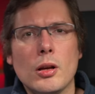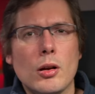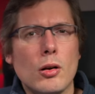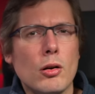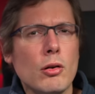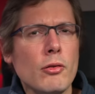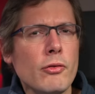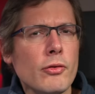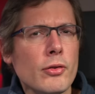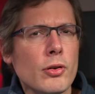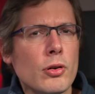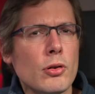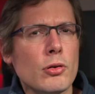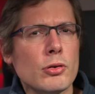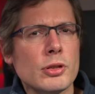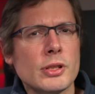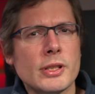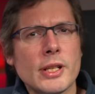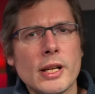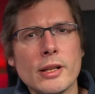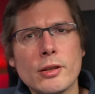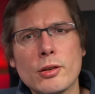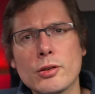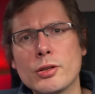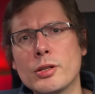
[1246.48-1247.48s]
Of course,
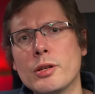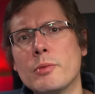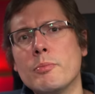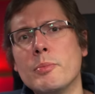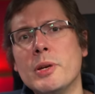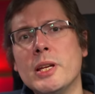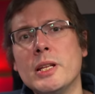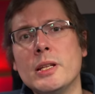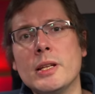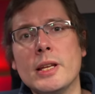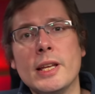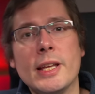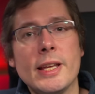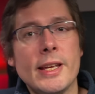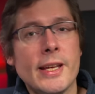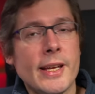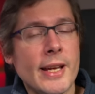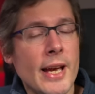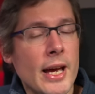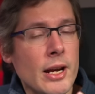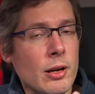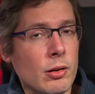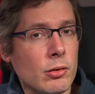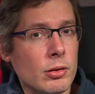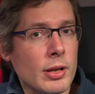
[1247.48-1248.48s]
that doesn't mean it
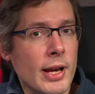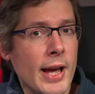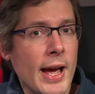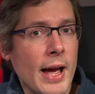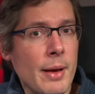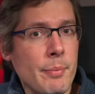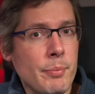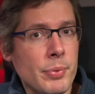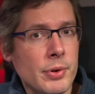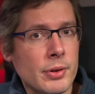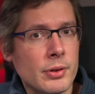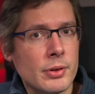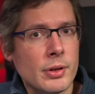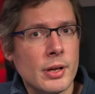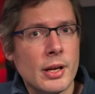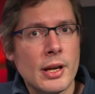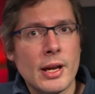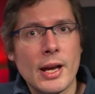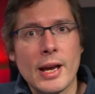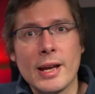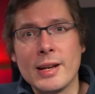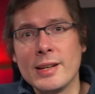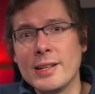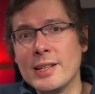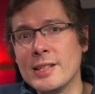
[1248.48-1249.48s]
cannot happen,
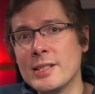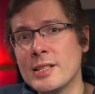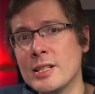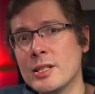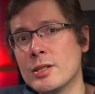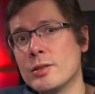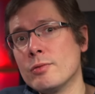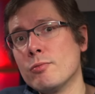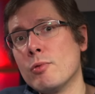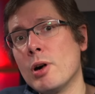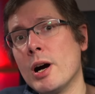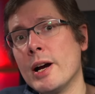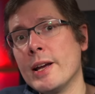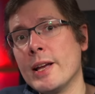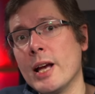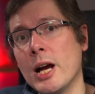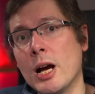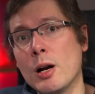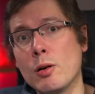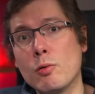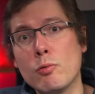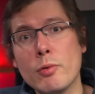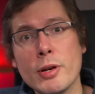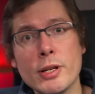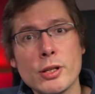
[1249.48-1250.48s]
and this is why I
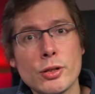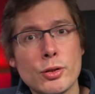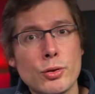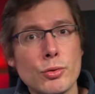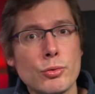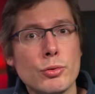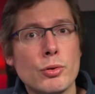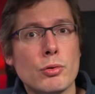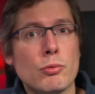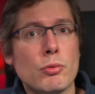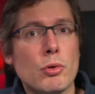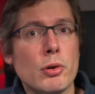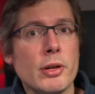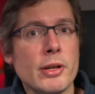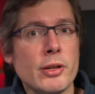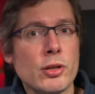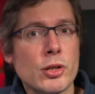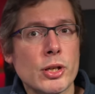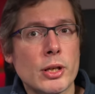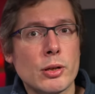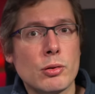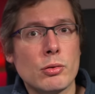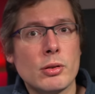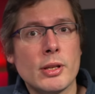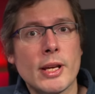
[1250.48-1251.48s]
always do the rolling
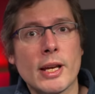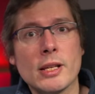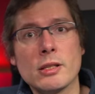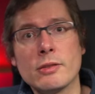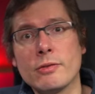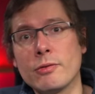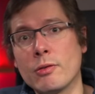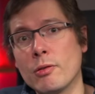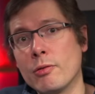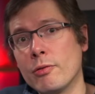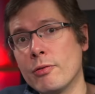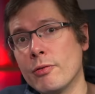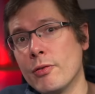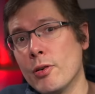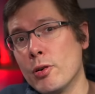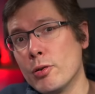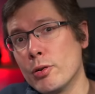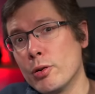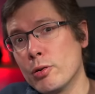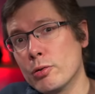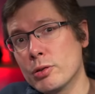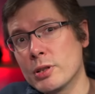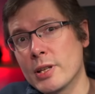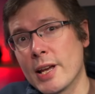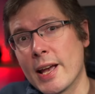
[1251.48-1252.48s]
shutter test for
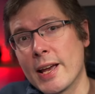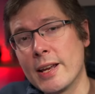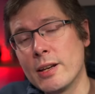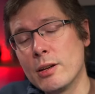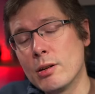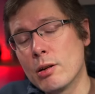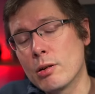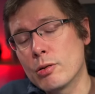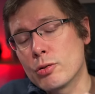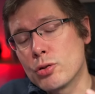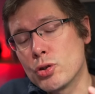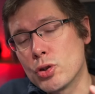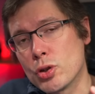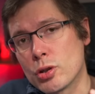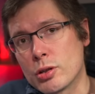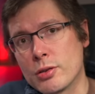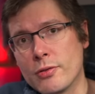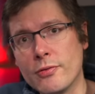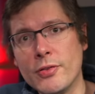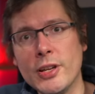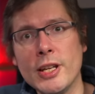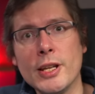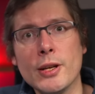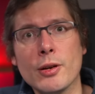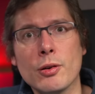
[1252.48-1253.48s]
photos and not
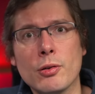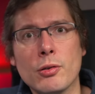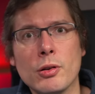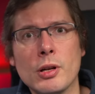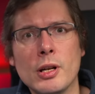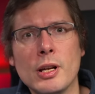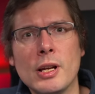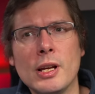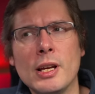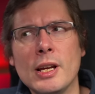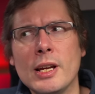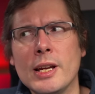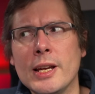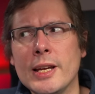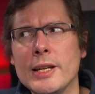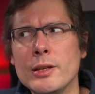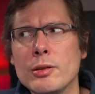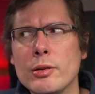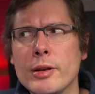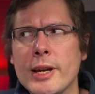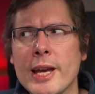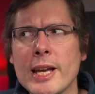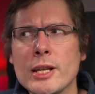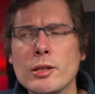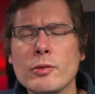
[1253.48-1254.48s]
just video. In the
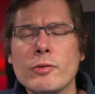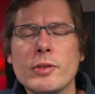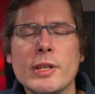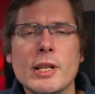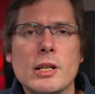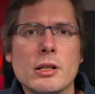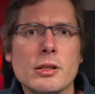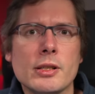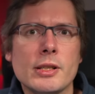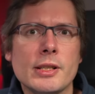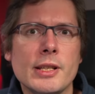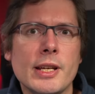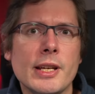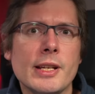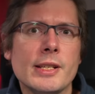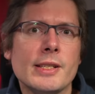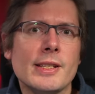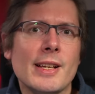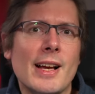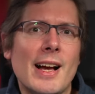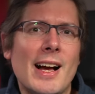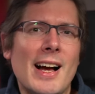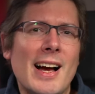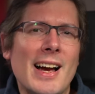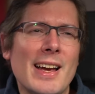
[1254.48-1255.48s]
case of the R6,
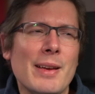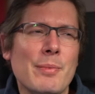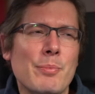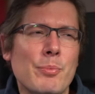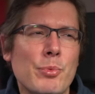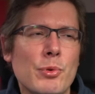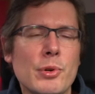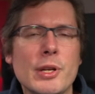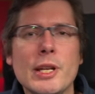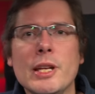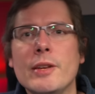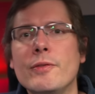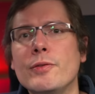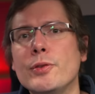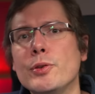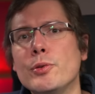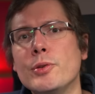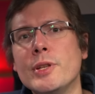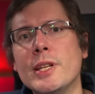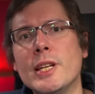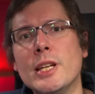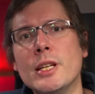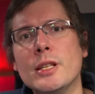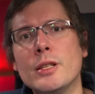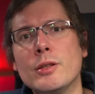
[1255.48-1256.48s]
I believe you
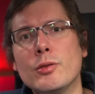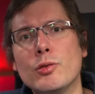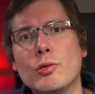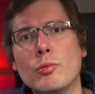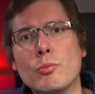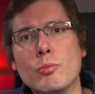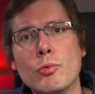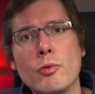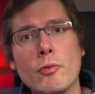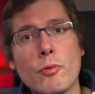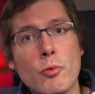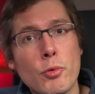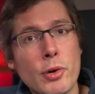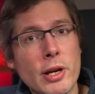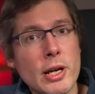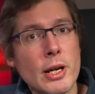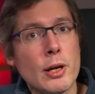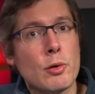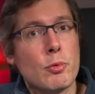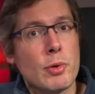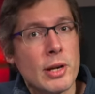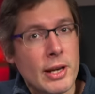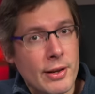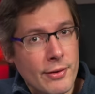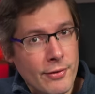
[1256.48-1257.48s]
need to move really,
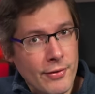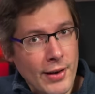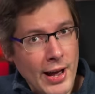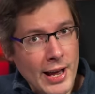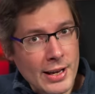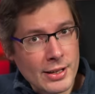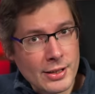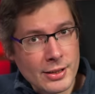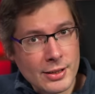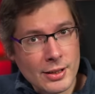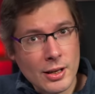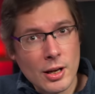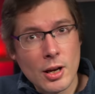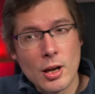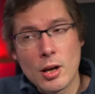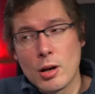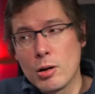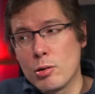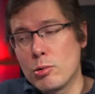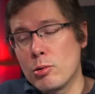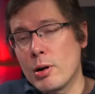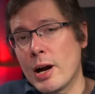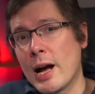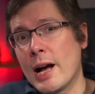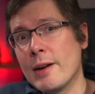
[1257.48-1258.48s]
really fast
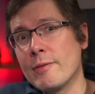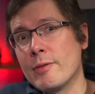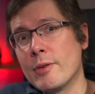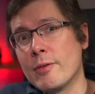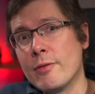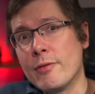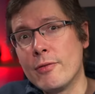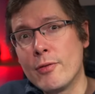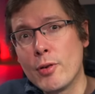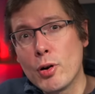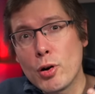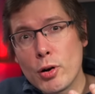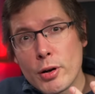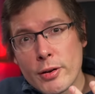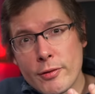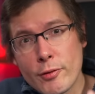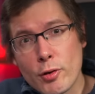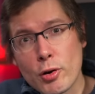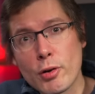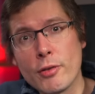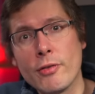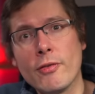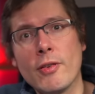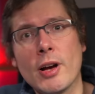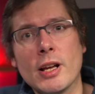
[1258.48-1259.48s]
or have a very,
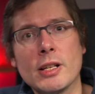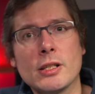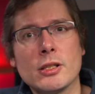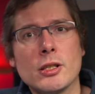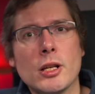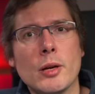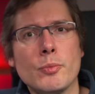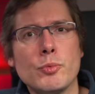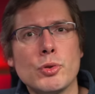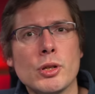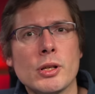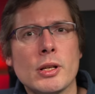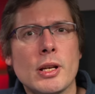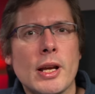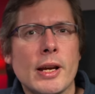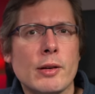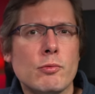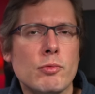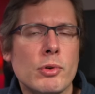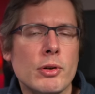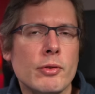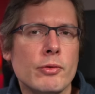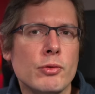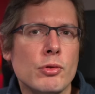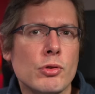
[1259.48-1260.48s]
very fast subject like
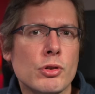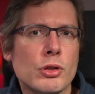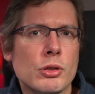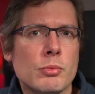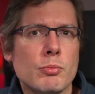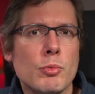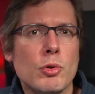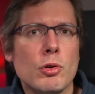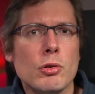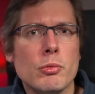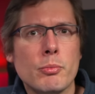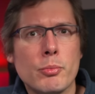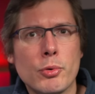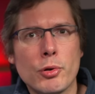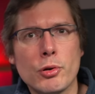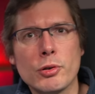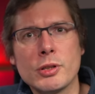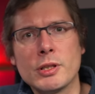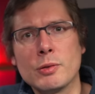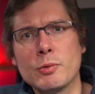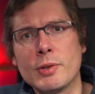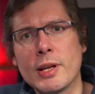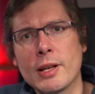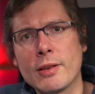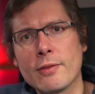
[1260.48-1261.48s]
one of those small birds
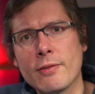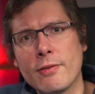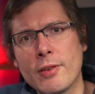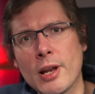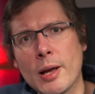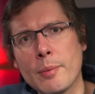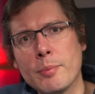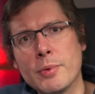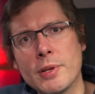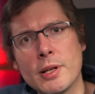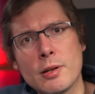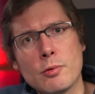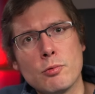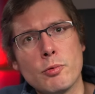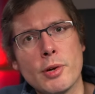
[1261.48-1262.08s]
that flap their